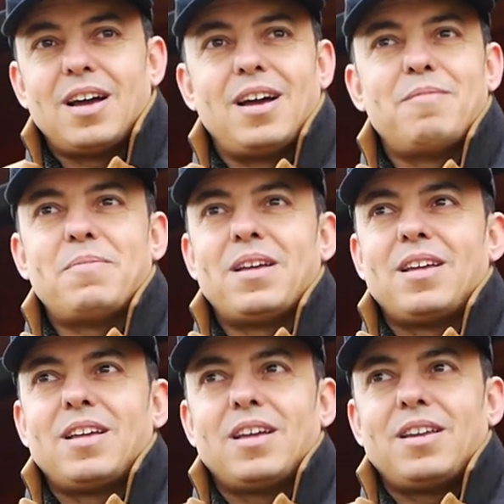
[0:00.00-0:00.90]

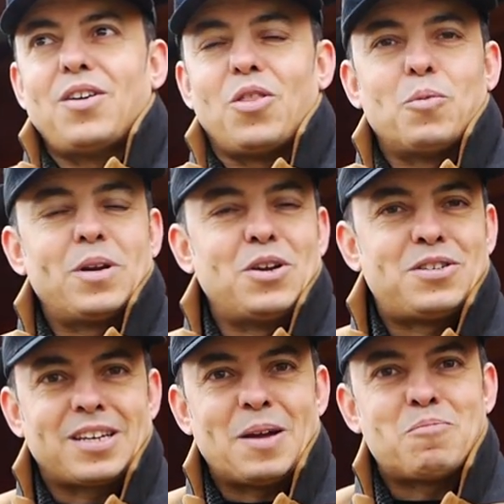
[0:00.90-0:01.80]
Not that we're
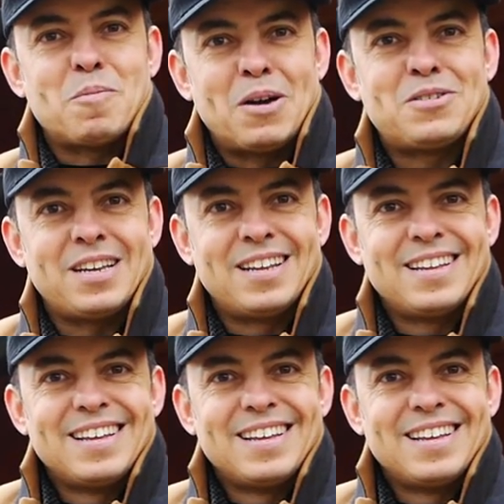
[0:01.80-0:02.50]
used to getting promoted.